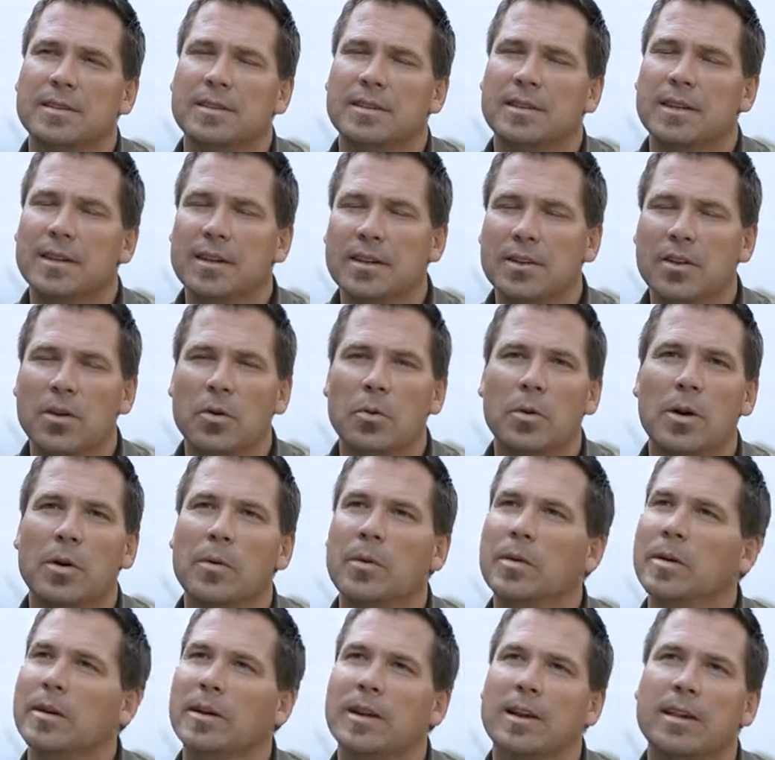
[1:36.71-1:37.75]
Didn't know where we
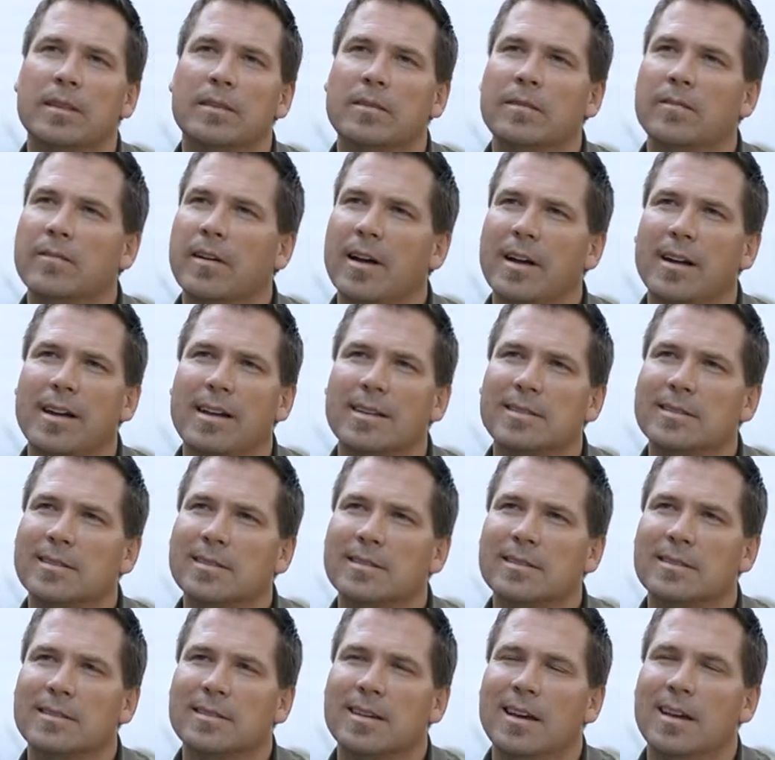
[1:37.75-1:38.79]
were going to get the
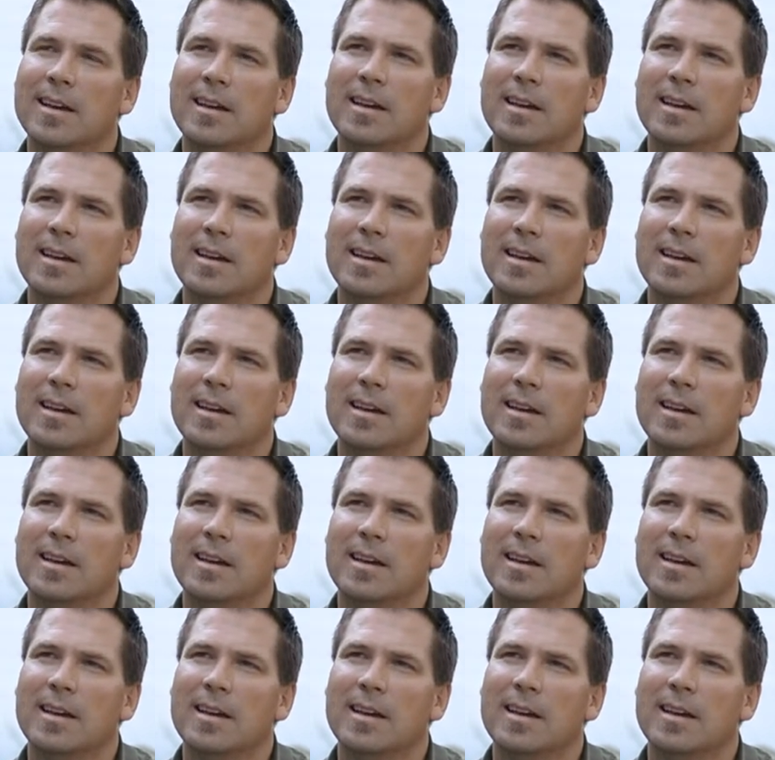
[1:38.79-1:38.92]
finances.